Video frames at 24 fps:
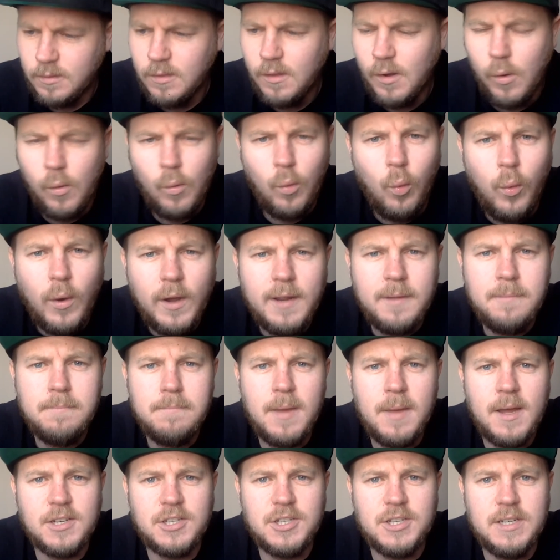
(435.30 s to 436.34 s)
winning
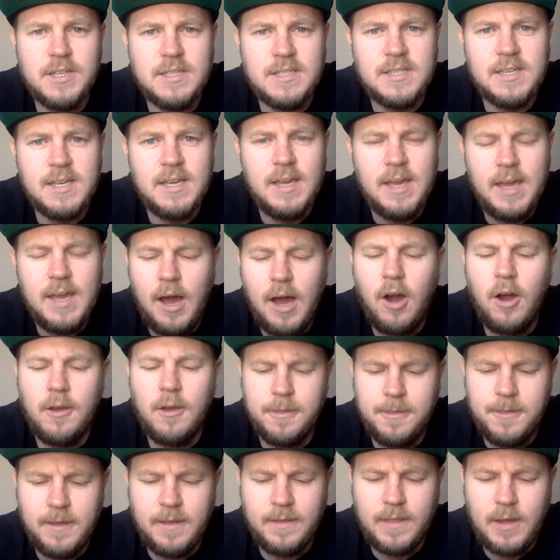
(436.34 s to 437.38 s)
matches. I
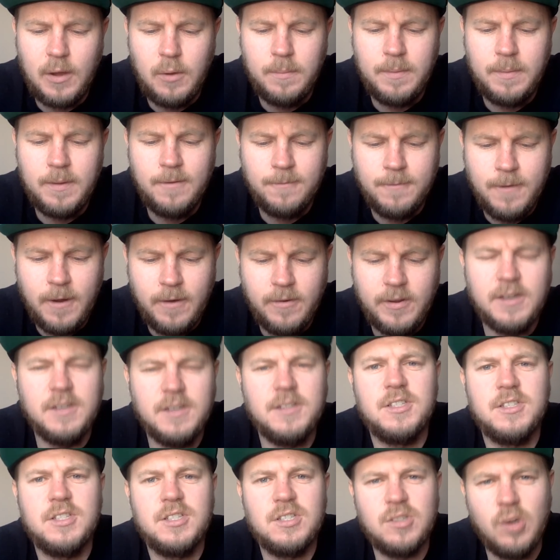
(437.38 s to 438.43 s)
think that would be a very
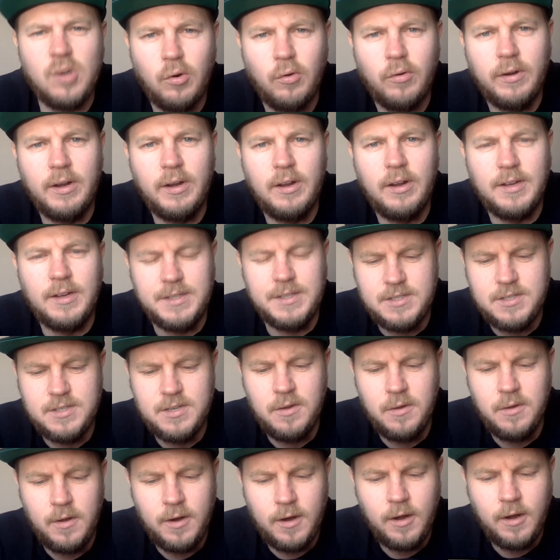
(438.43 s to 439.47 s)
good storyline
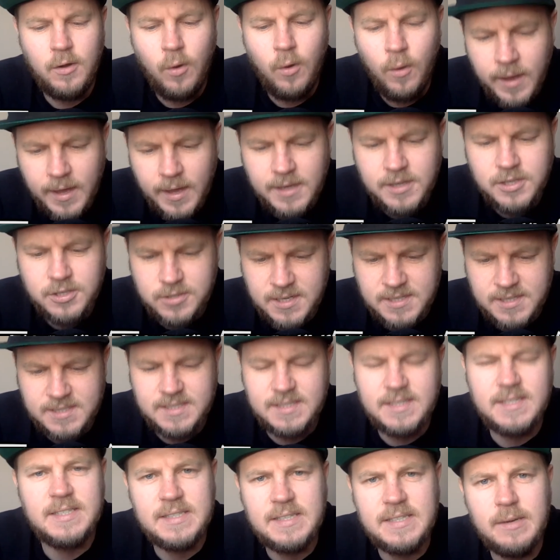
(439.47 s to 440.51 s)
too. And I'm quite
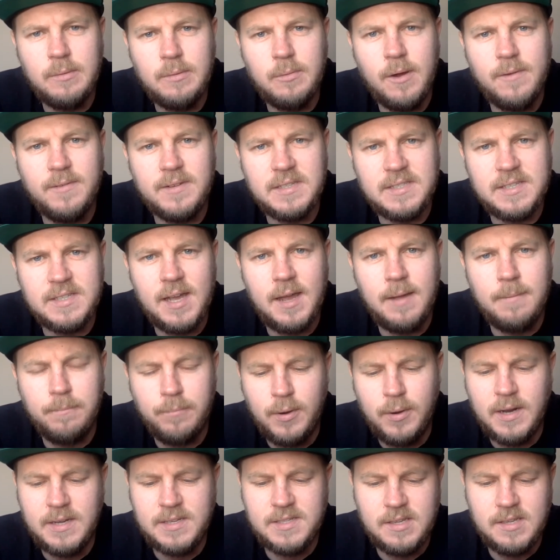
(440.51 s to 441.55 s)
interested to see whether Sam
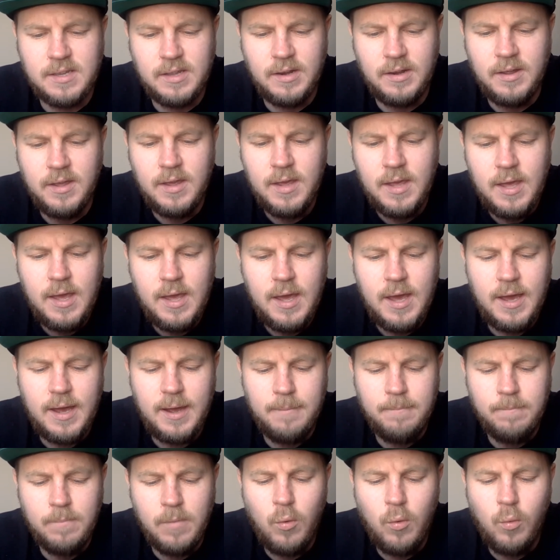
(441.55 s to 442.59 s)
Preston
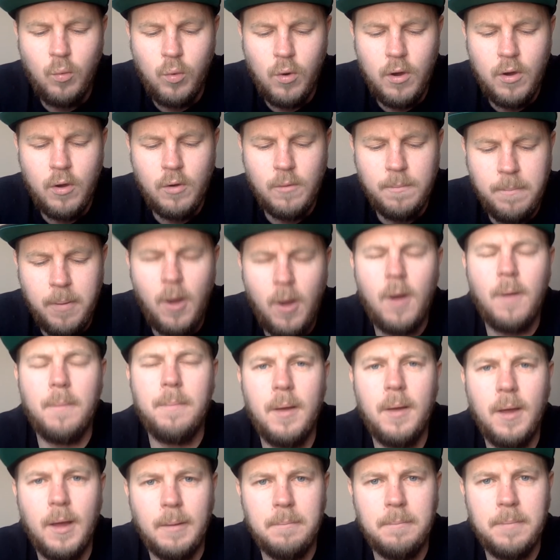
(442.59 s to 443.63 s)
will
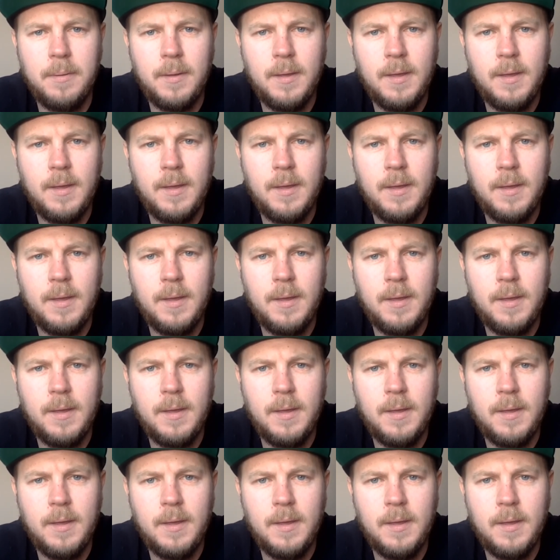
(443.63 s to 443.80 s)
pop up